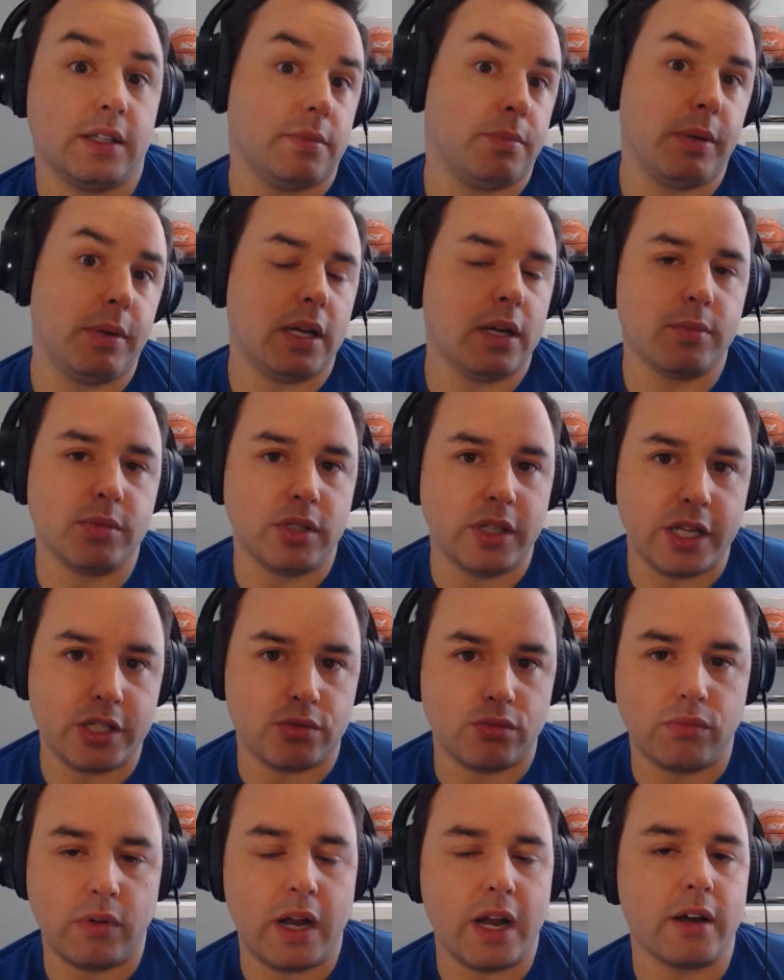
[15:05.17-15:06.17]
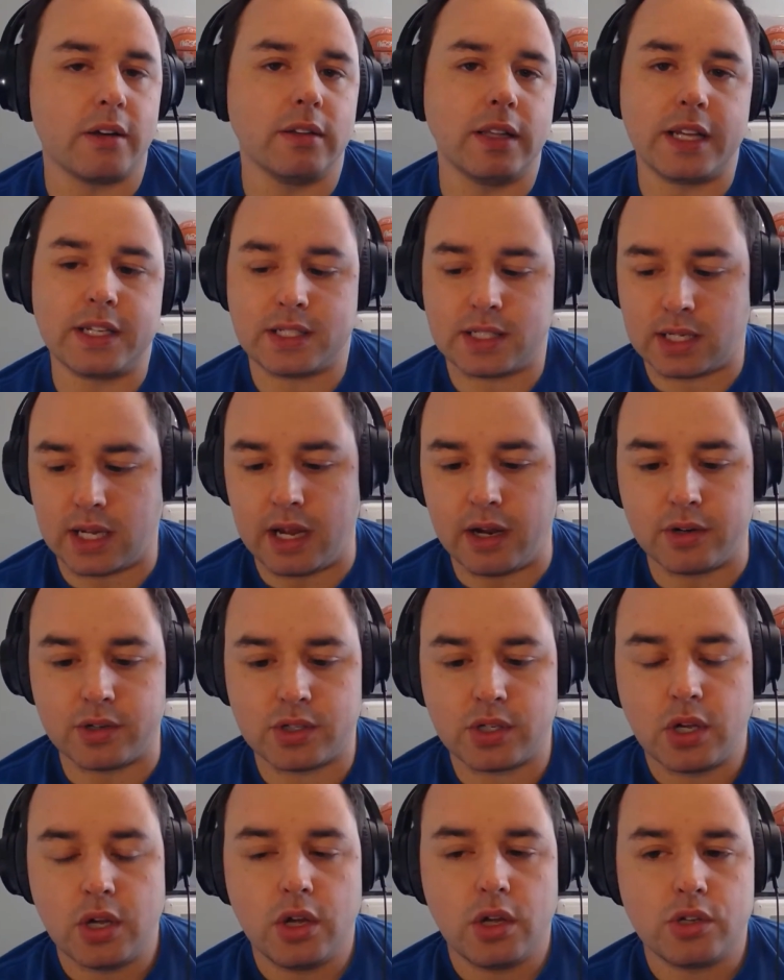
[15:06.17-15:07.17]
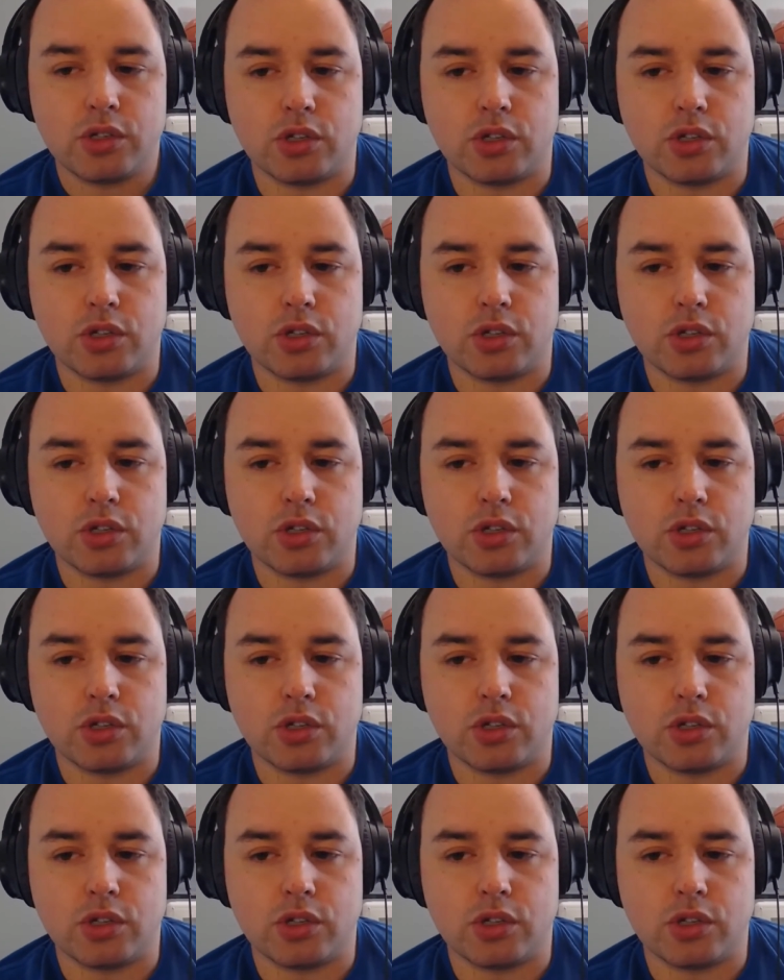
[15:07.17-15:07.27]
It becomes less rare, less scarce.